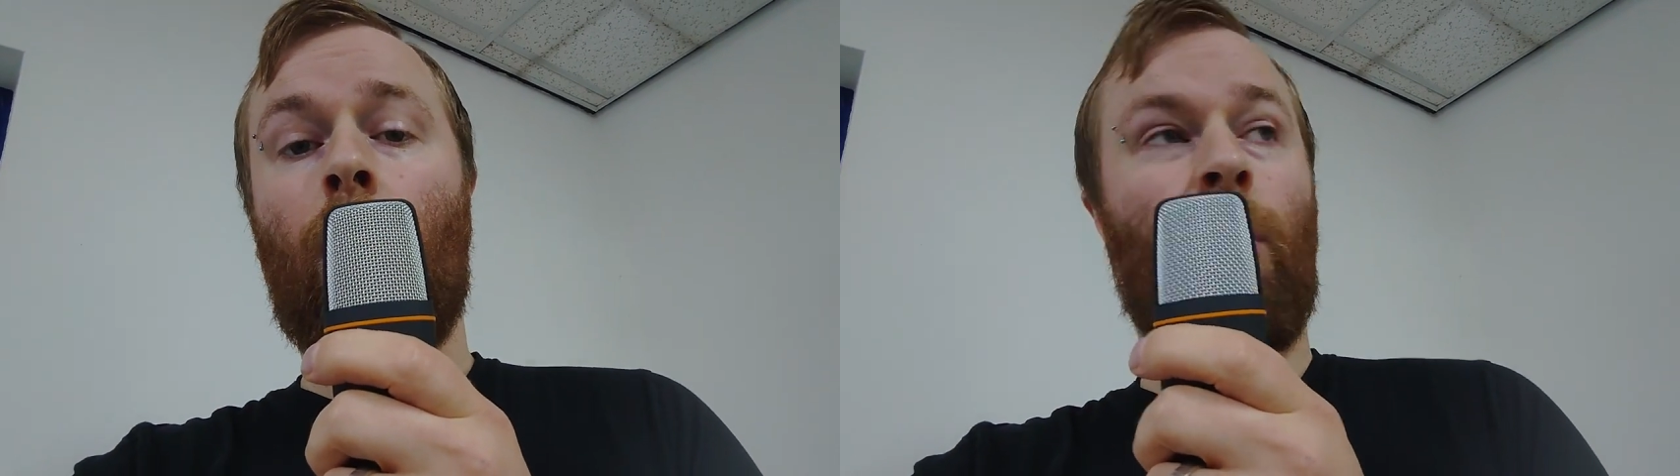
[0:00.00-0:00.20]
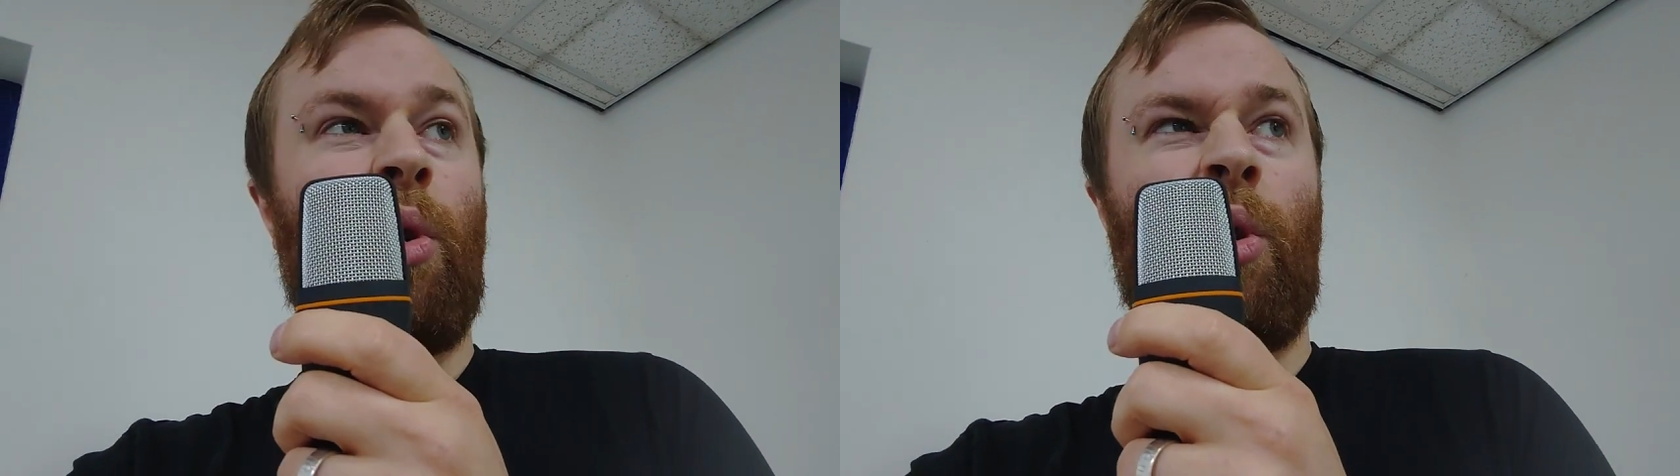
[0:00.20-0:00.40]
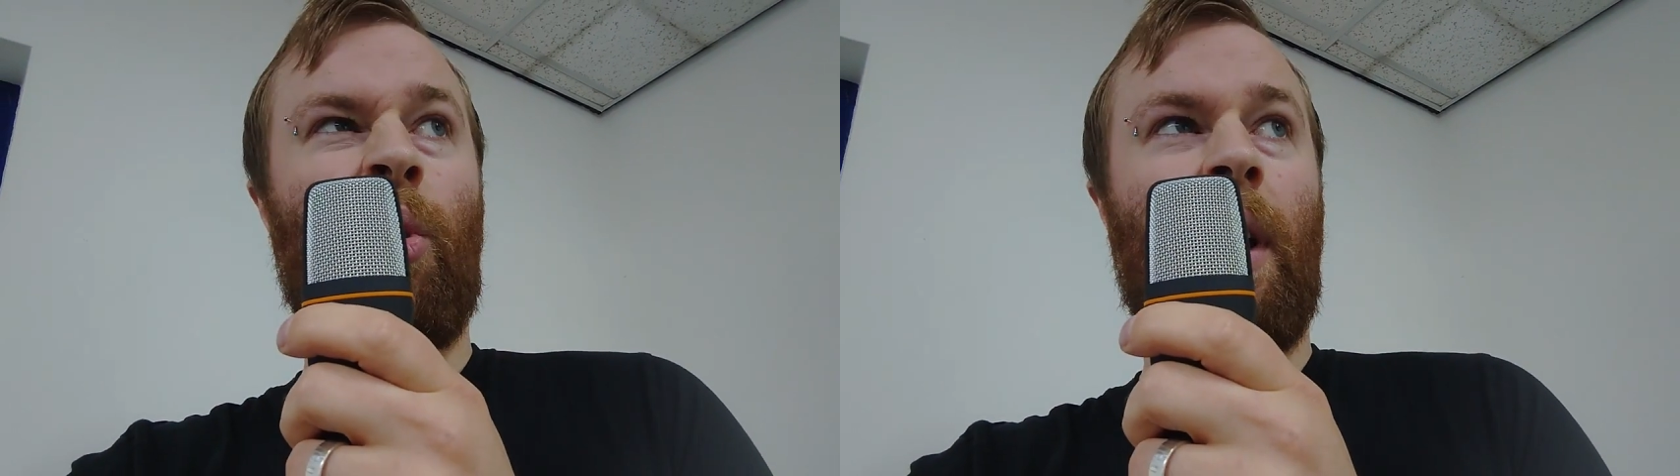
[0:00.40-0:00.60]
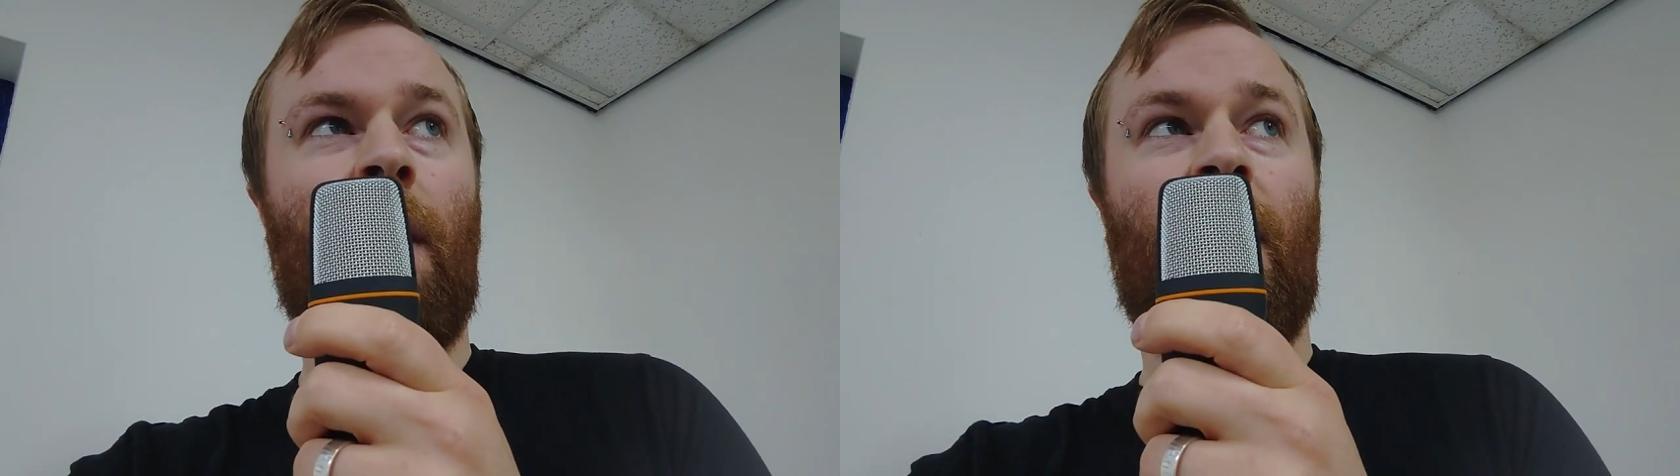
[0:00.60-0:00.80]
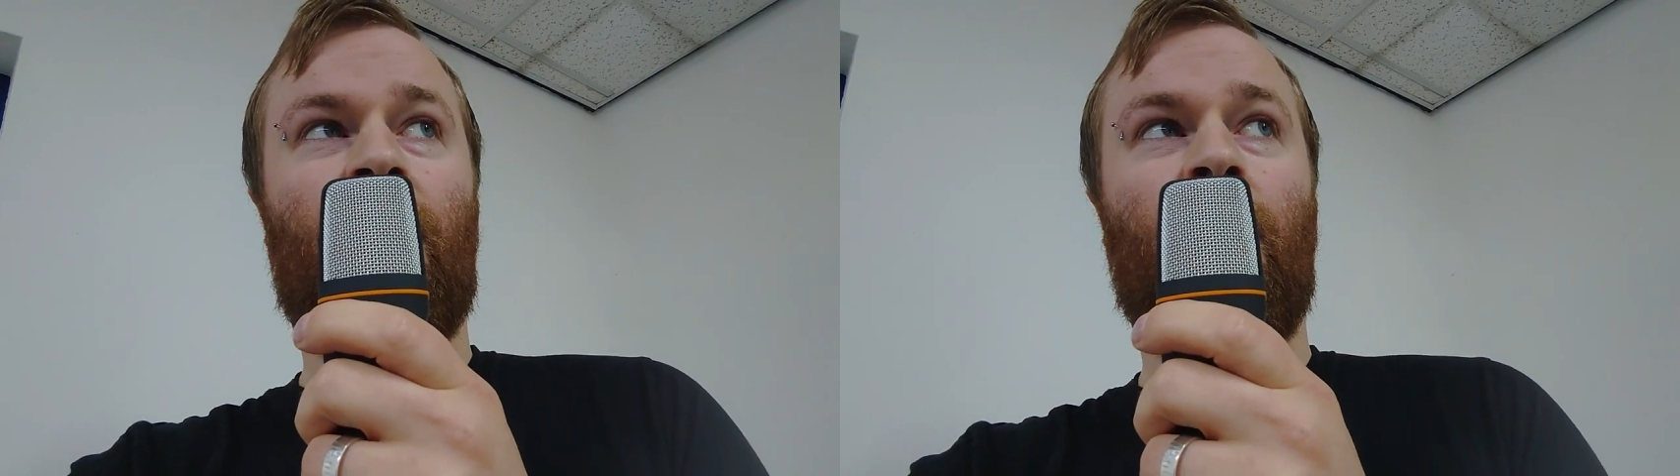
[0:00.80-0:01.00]
or
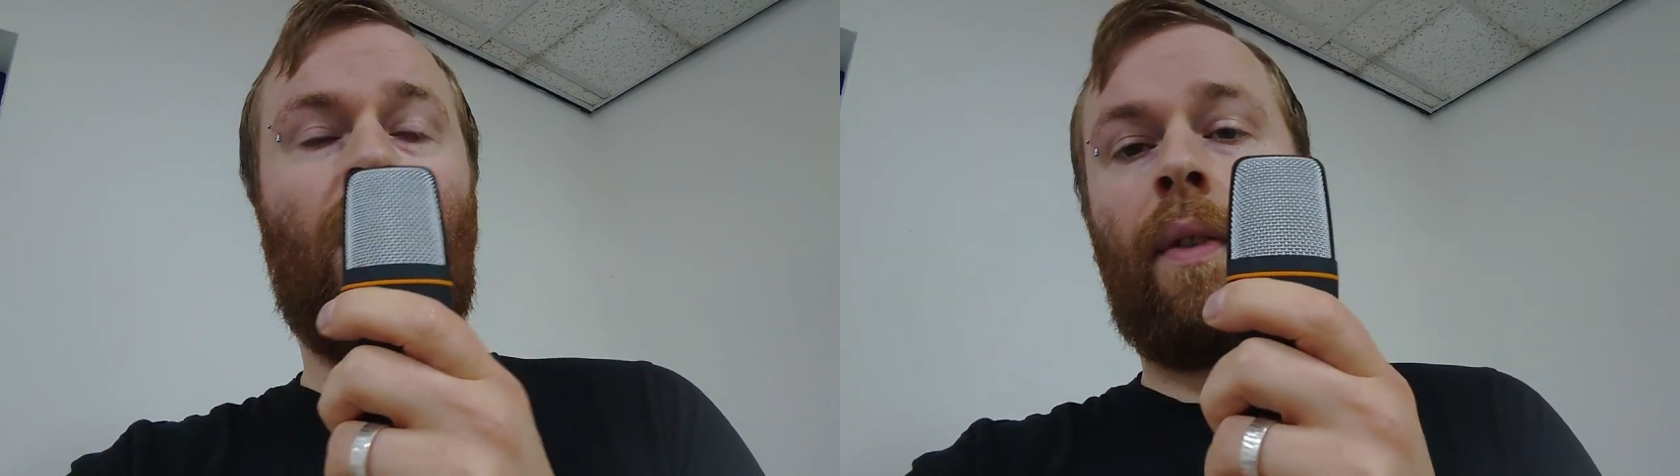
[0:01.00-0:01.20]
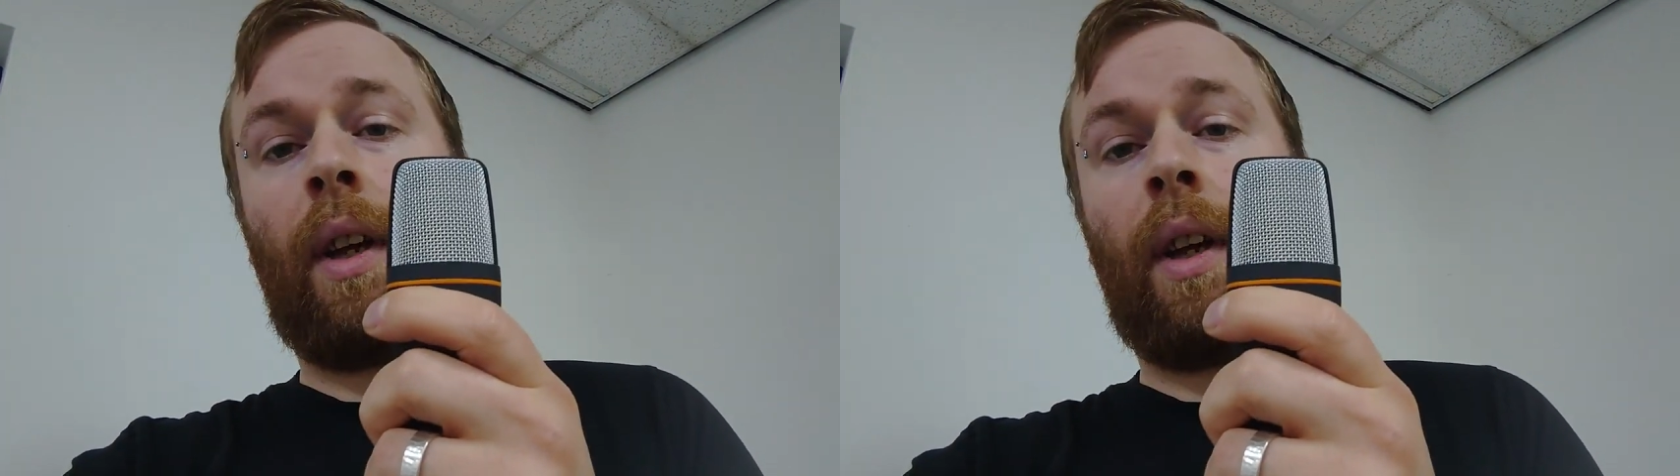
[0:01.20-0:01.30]
if it's not